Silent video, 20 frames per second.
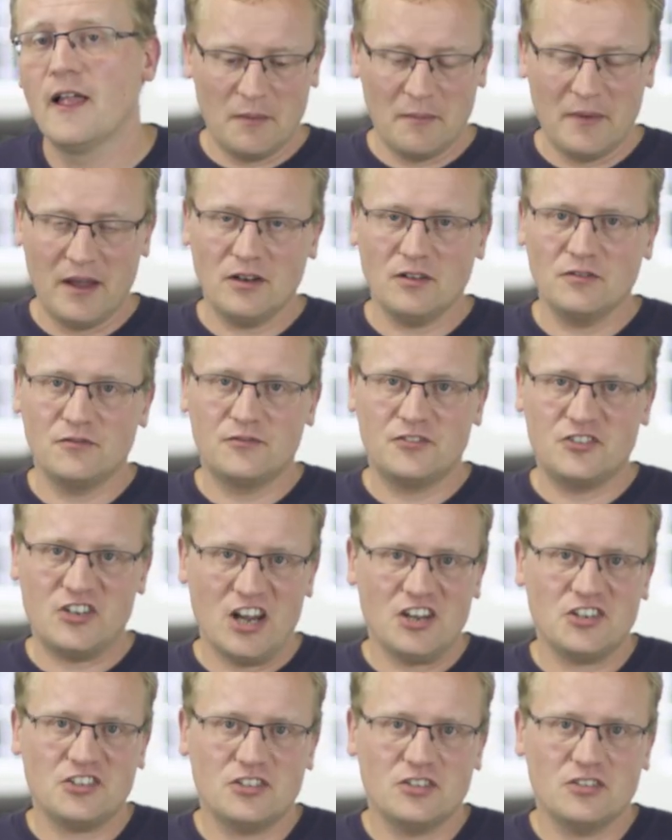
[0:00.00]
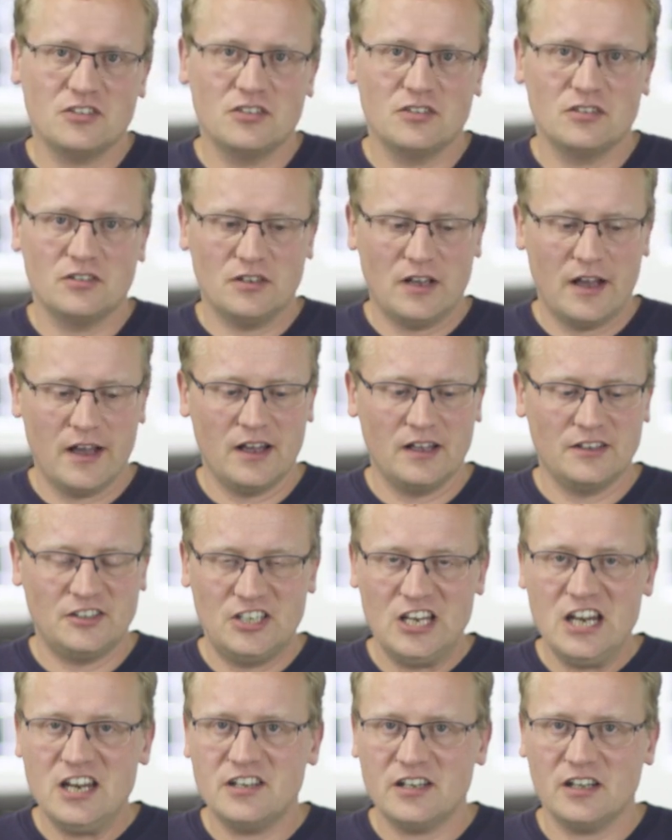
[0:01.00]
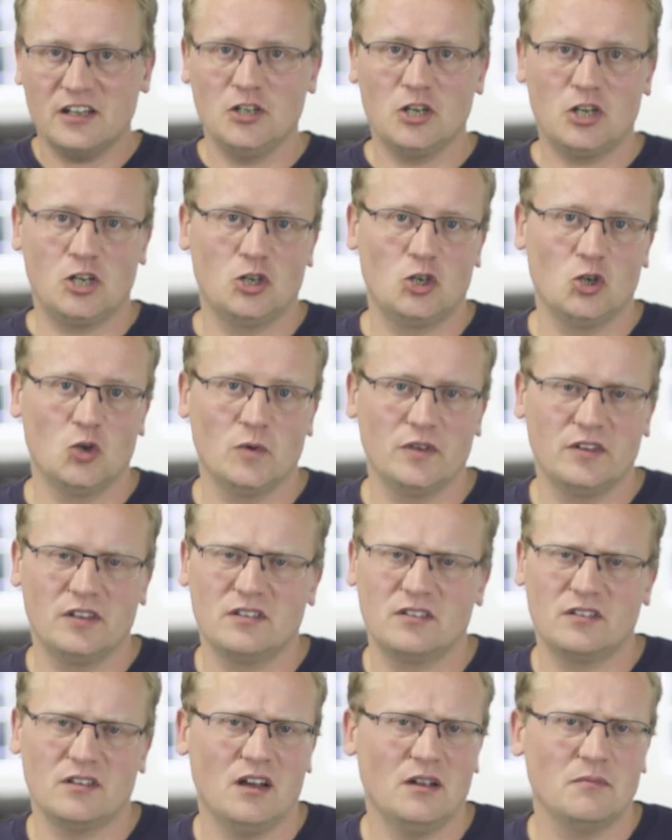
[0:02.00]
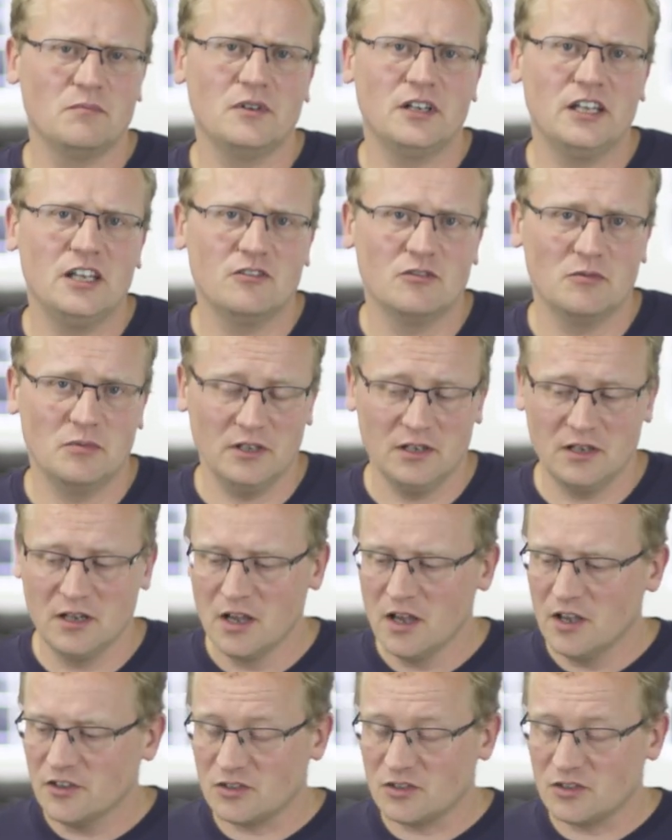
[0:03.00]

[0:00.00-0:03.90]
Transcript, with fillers: The amount of gesture uh, detail you can do with this is unbelievably.